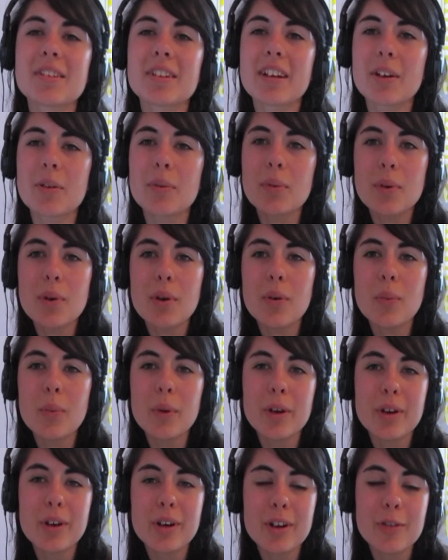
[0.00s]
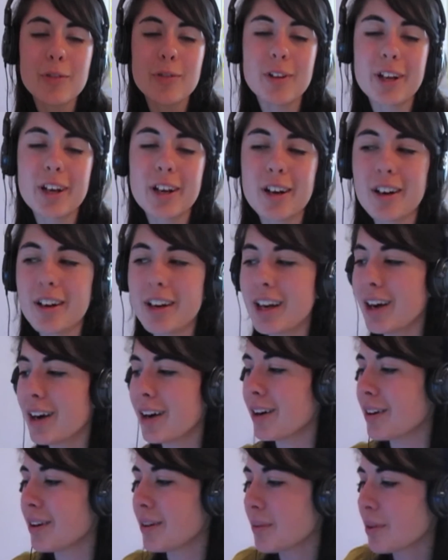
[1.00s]
like, well, we could have hung
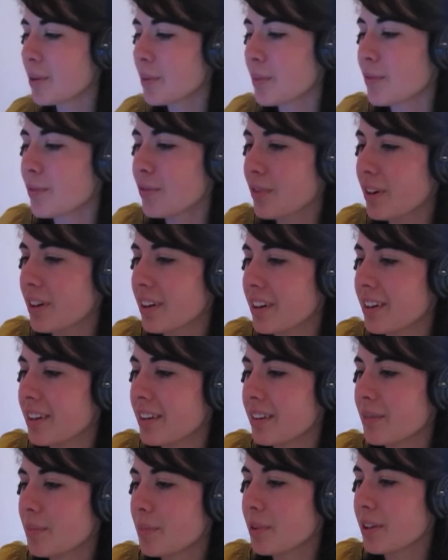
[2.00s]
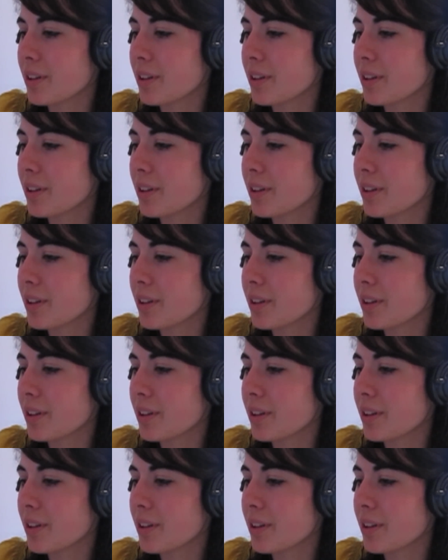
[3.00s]
out and it would have been fun. But